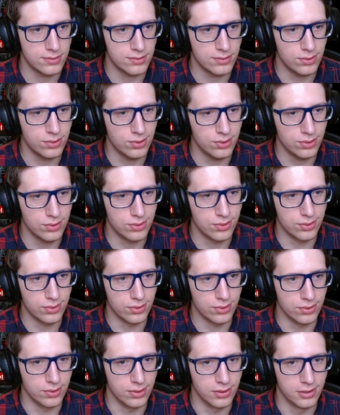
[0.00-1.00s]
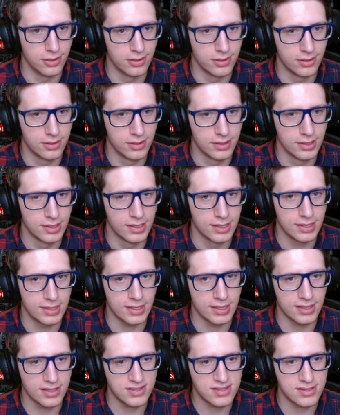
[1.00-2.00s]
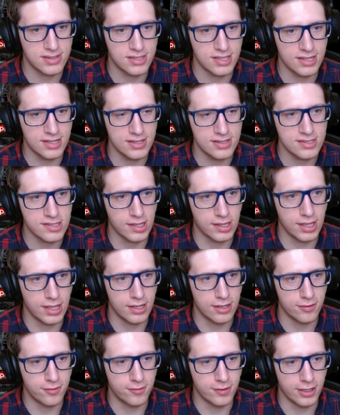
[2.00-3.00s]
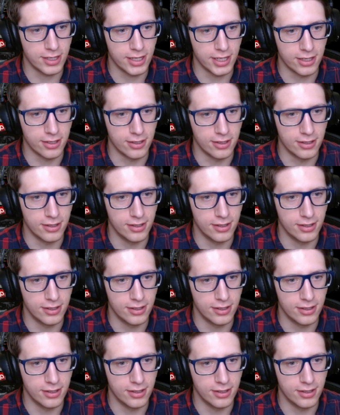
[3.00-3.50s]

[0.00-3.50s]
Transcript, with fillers: Ooh. Yeah, that's, that is a lot of fire.